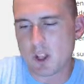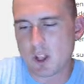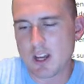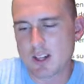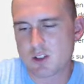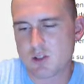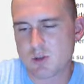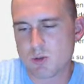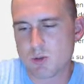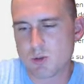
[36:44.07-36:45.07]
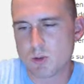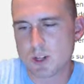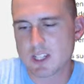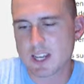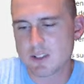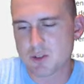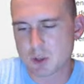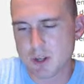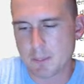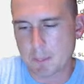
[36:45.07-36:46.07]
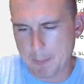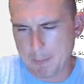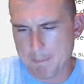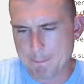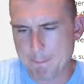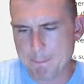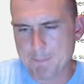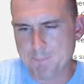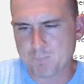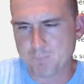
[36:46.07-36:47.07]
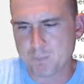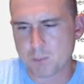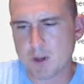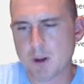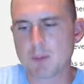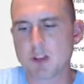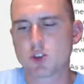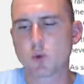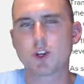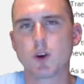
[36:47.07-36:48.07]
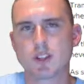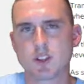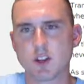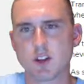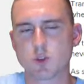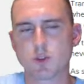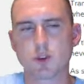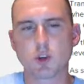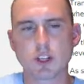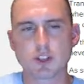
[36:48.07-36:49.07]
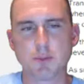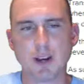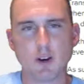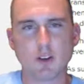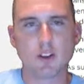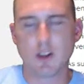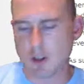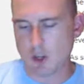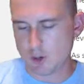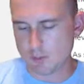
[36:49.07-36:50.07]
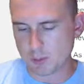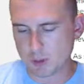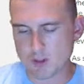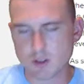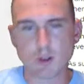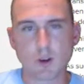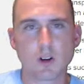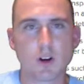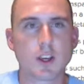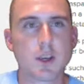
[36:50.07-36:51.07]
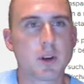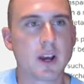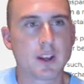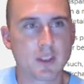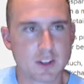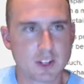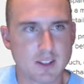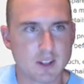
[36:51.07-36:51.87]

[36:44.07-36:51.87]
like to answer it, but I'm not sure what you're asking there. So if you could expound, please do. I'll keep an eye on the chat